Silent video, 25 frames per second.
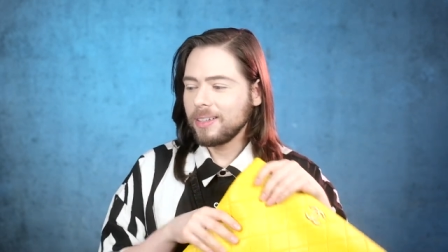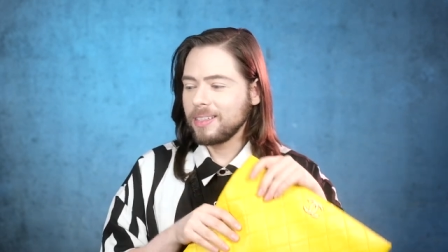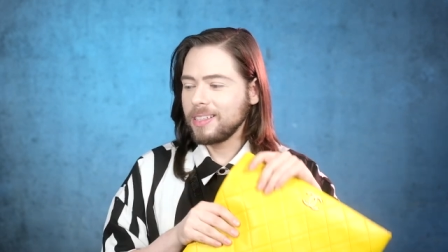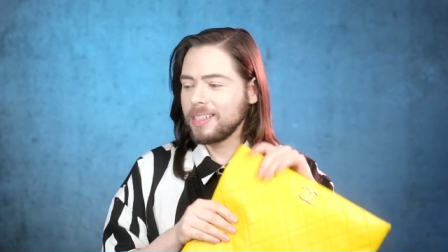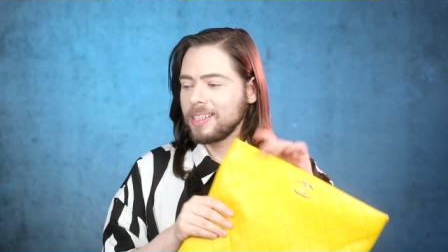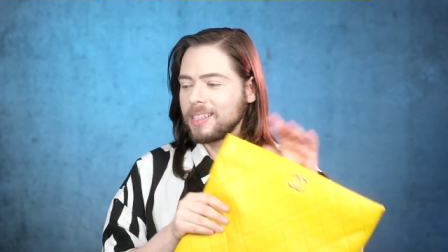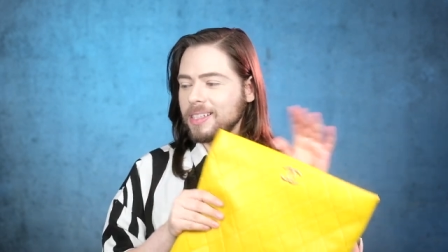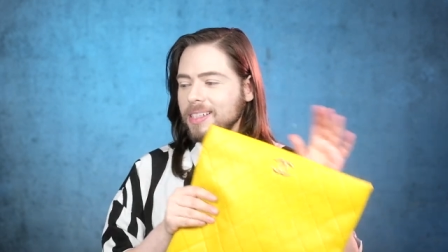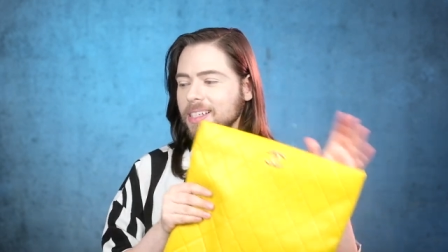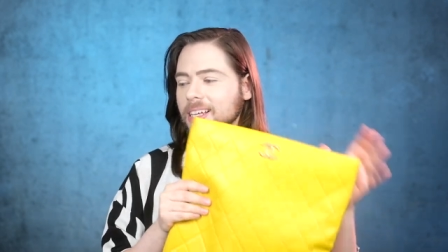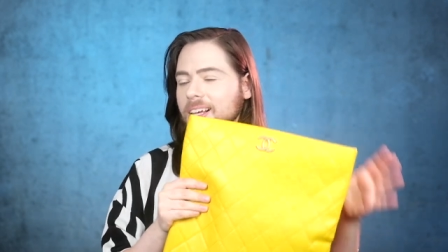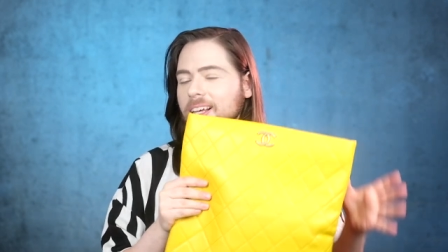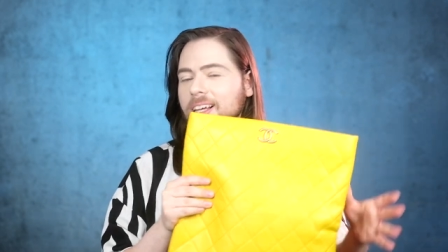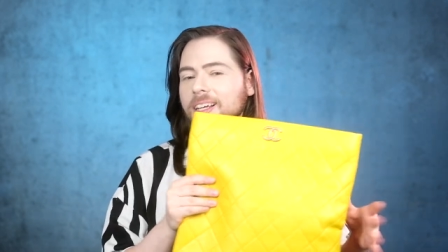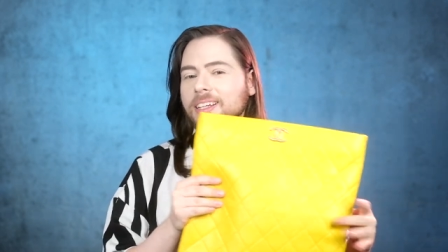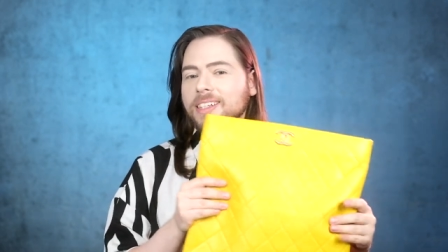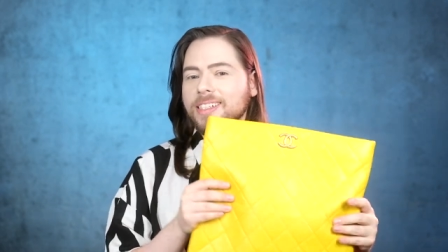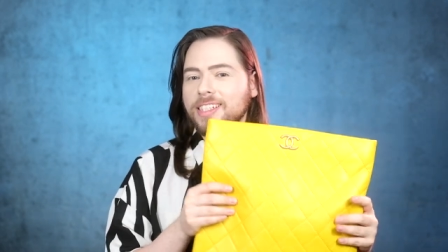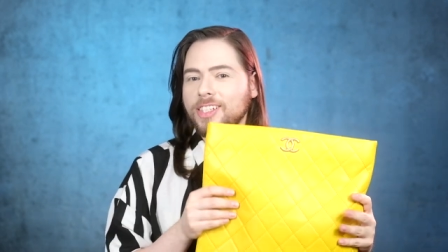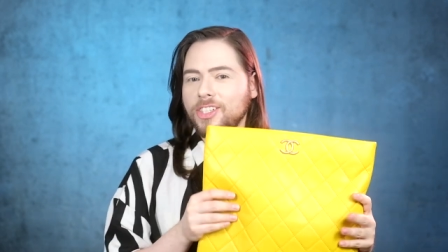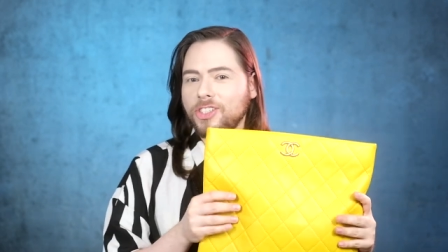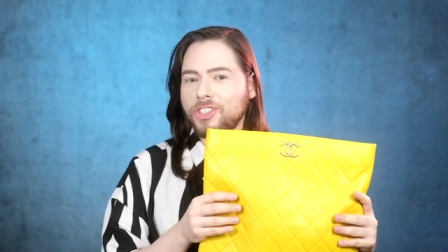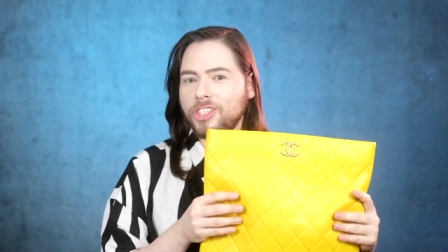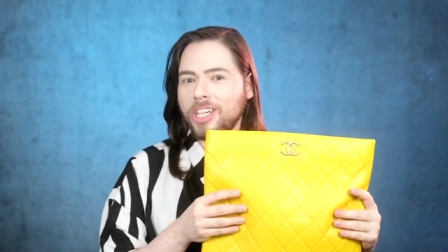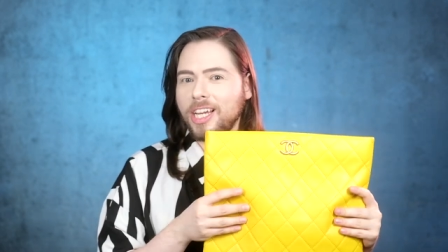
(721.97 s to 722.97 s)
This is,
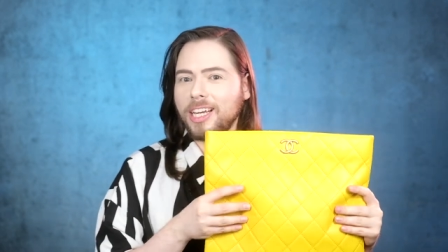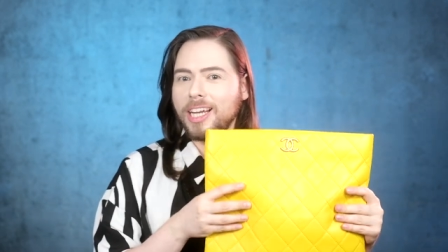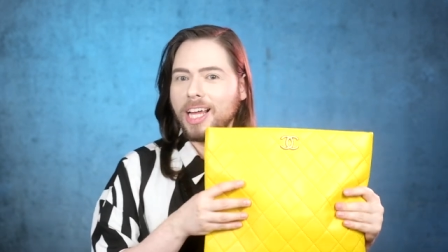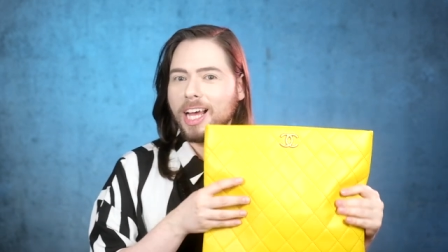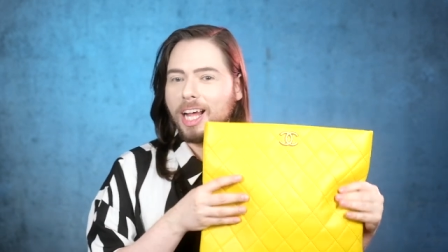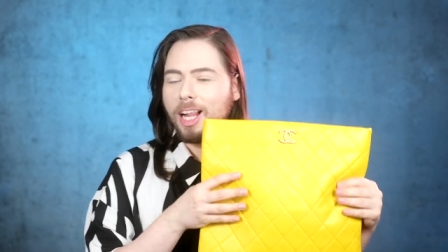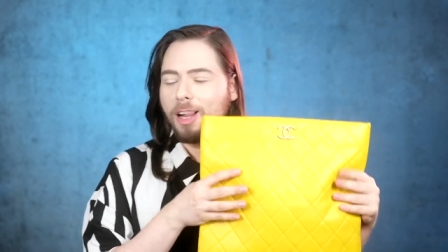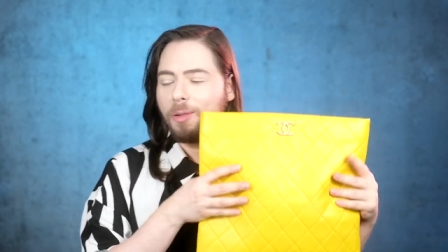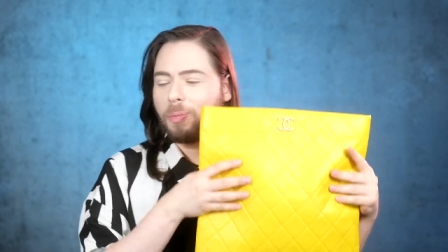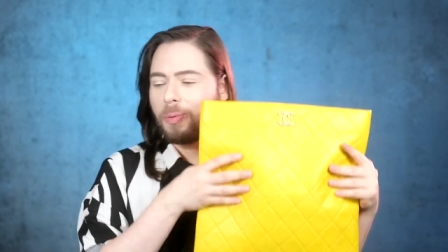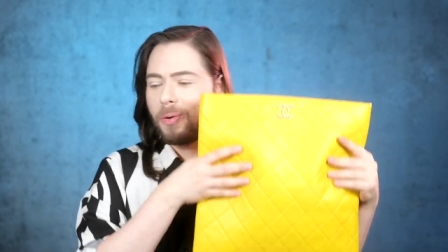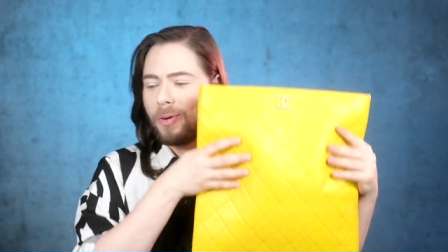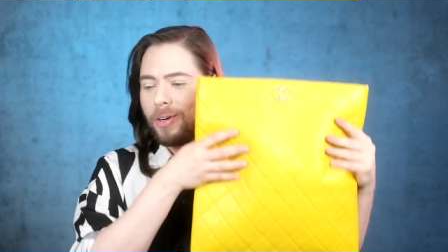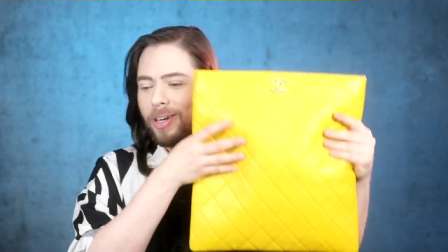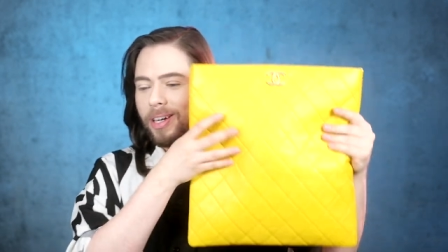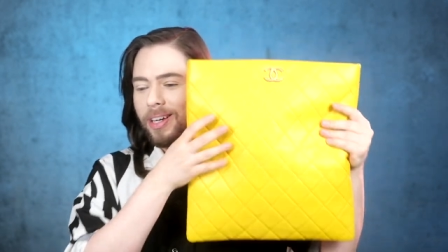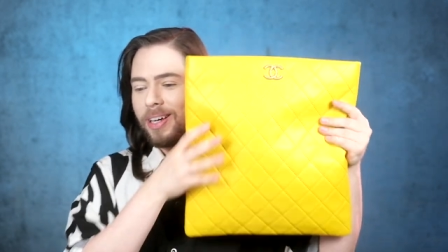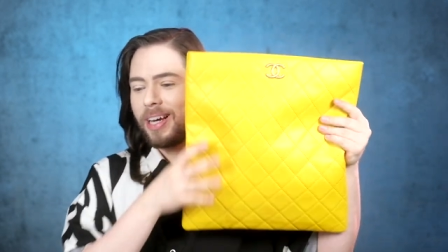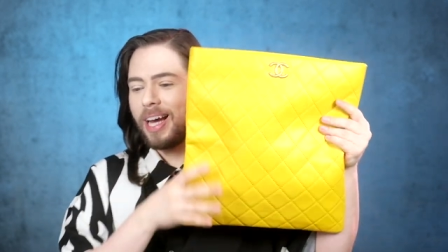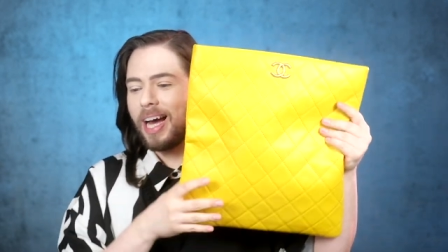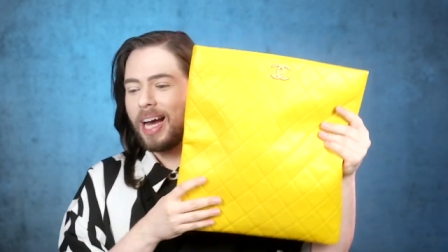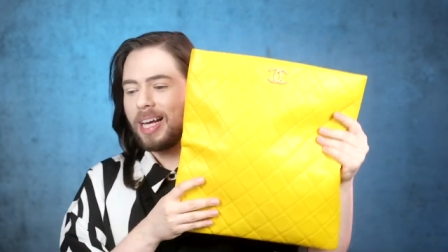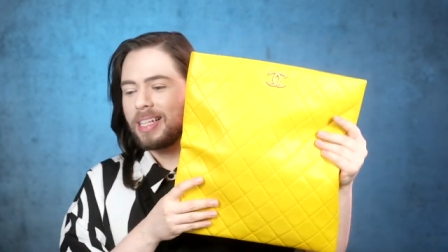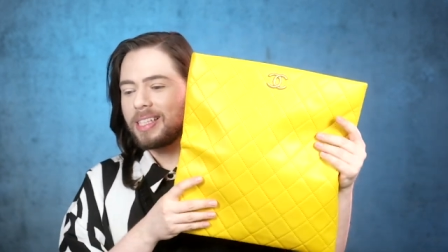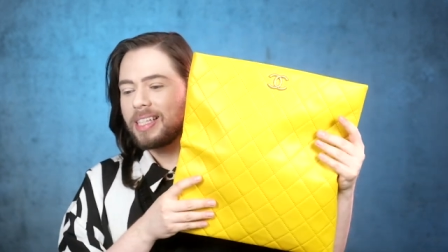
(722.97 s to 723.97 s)
this is Chanel born, you
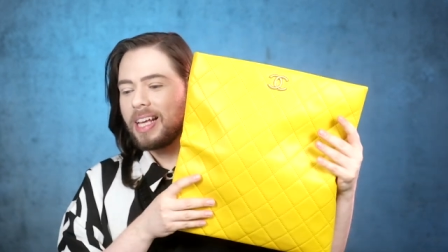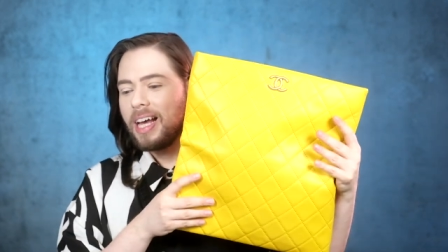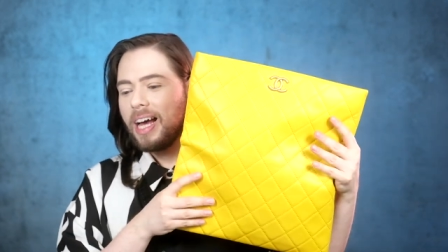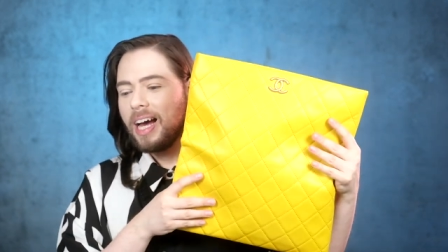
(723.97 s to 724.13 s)
guys.